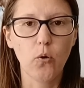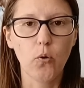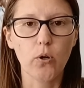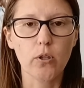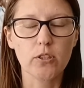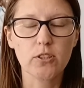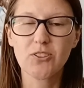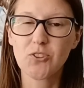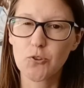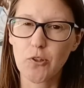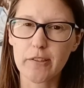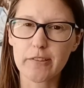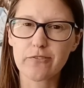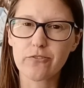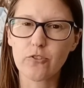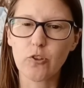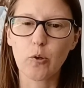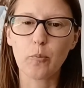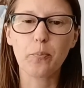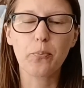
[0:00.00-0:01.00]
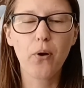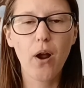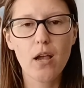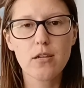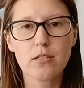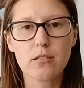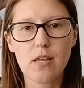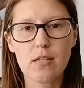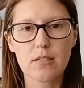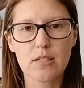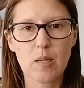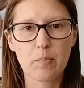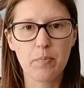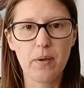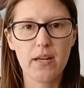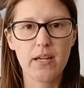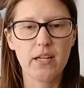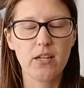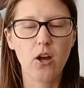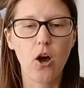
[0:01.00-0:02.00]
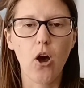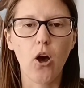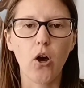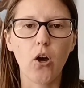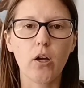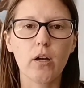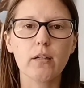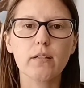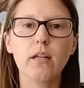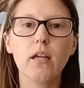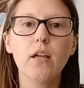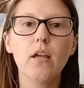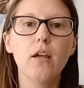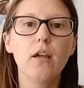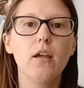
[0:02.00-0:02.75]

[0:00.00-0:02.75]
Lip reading: or stressful process depending on